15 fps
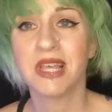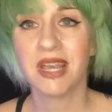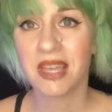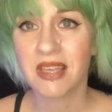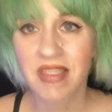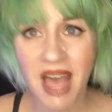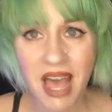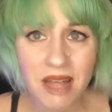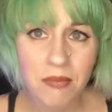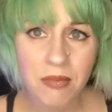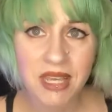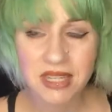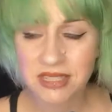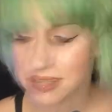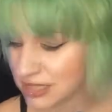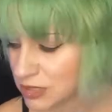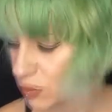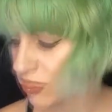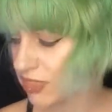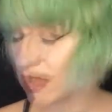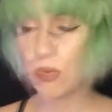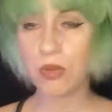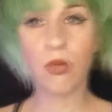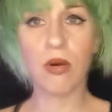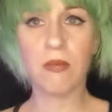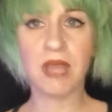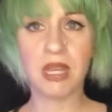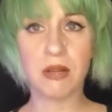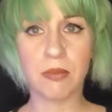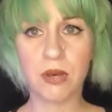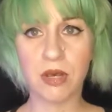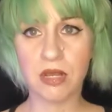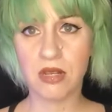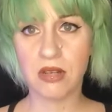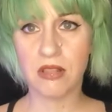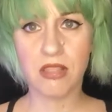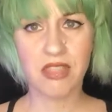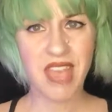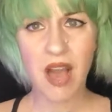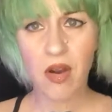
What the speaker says: like that because that's what they would want me to put the